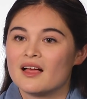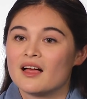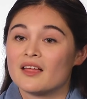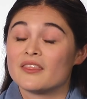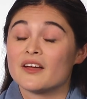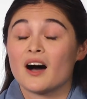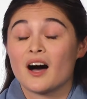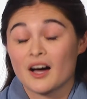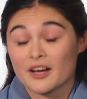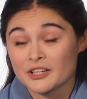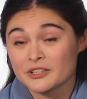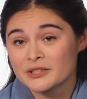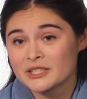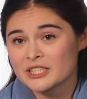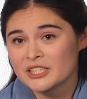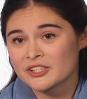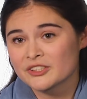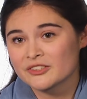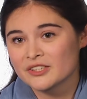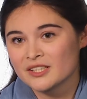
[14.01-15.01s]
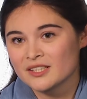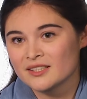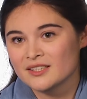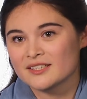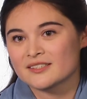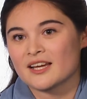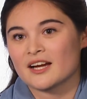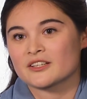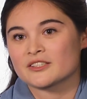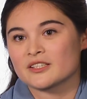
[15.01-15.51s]
The auto industry
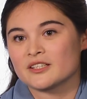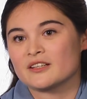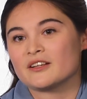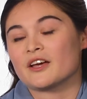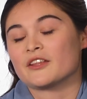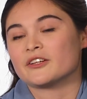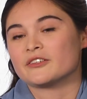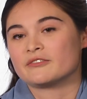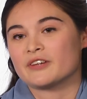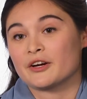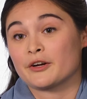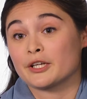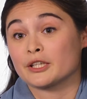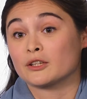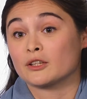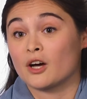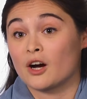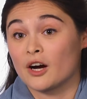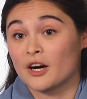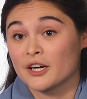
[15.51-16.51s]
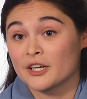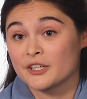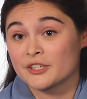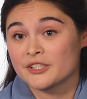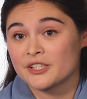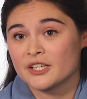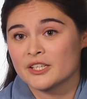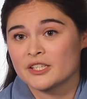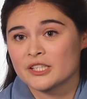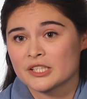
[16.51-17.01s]
is actually another very
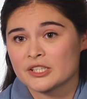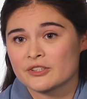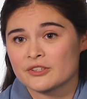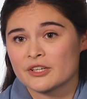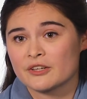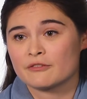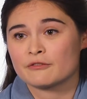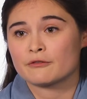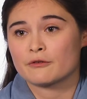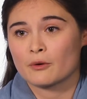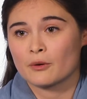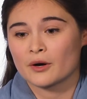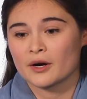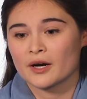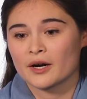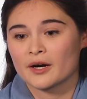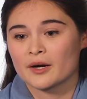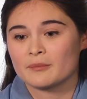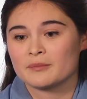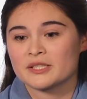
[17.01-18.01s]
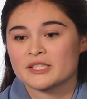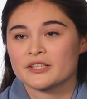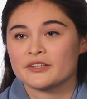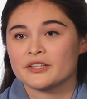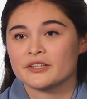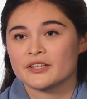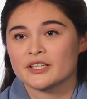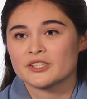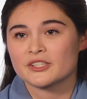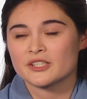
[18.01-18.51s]
large industry for
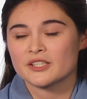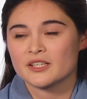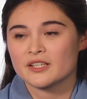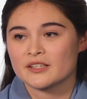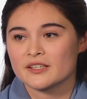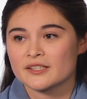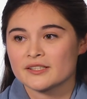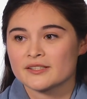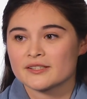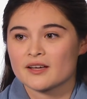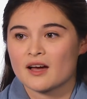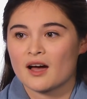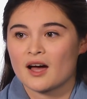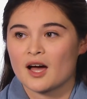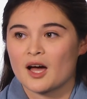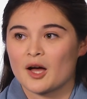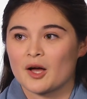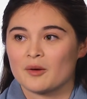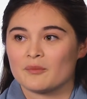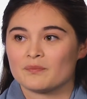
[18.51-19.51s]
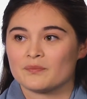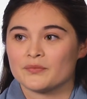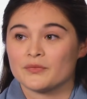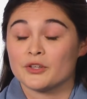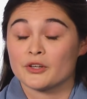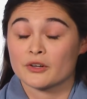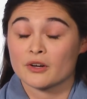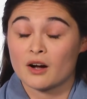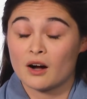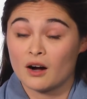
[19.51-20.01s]
material engineers. Um,
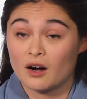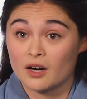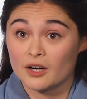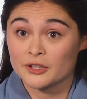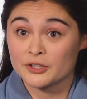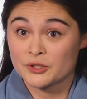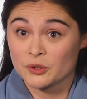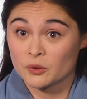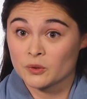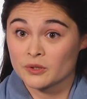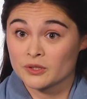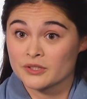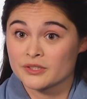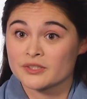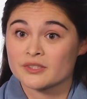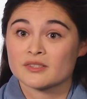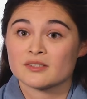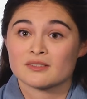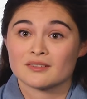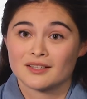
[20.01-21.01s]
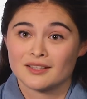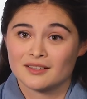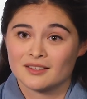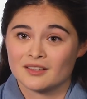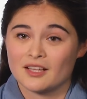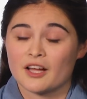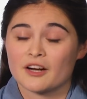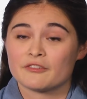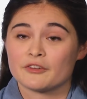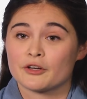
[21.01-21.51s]
your car doors,
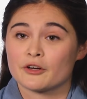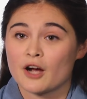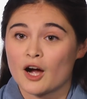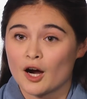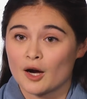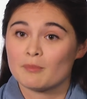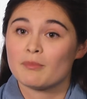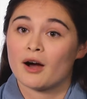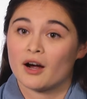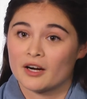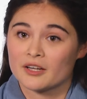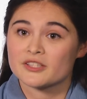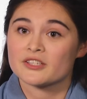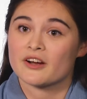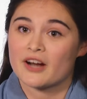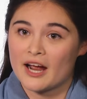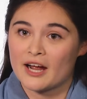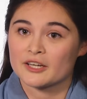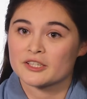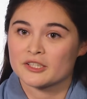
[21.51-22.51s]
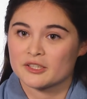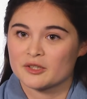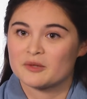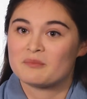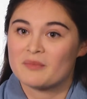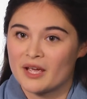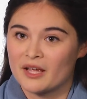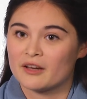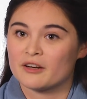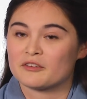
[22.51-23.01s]
a lot of your car parts are actually
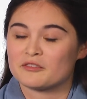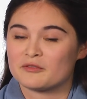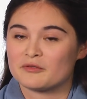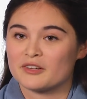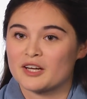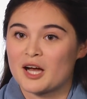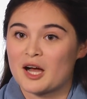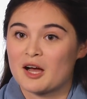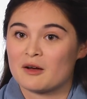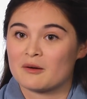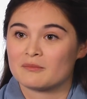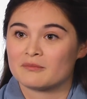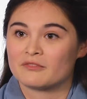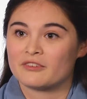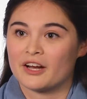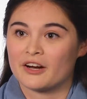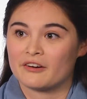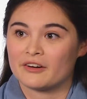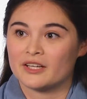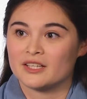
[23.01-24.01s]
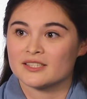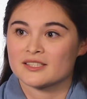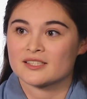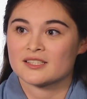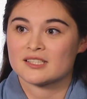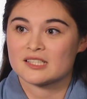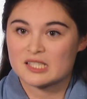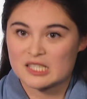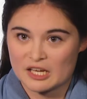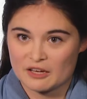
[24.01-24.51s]
made of um, very
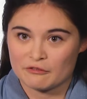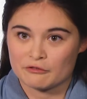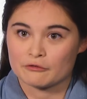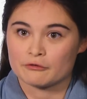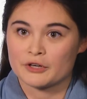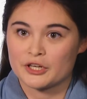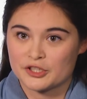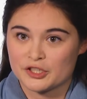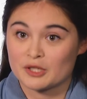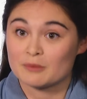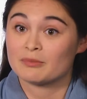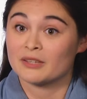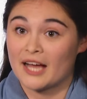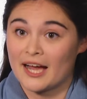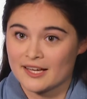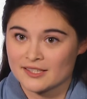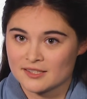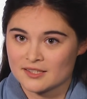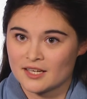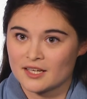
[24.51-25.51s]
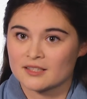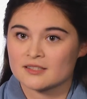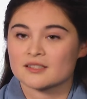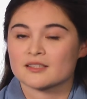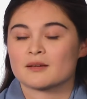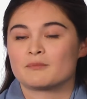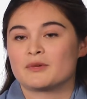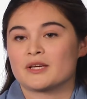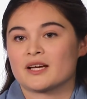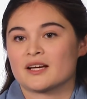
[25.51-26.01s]
stiff, rigid plastics
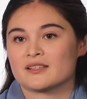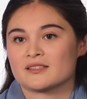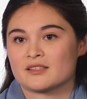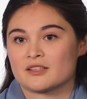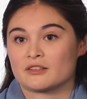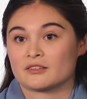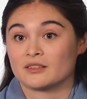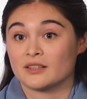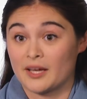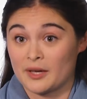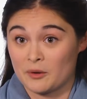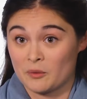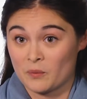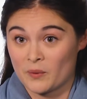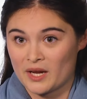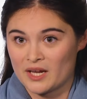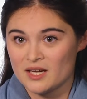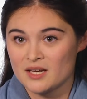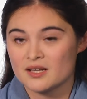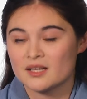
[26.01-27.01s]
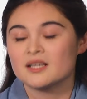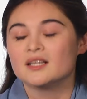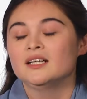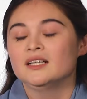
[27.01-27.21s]
because they're lightweight.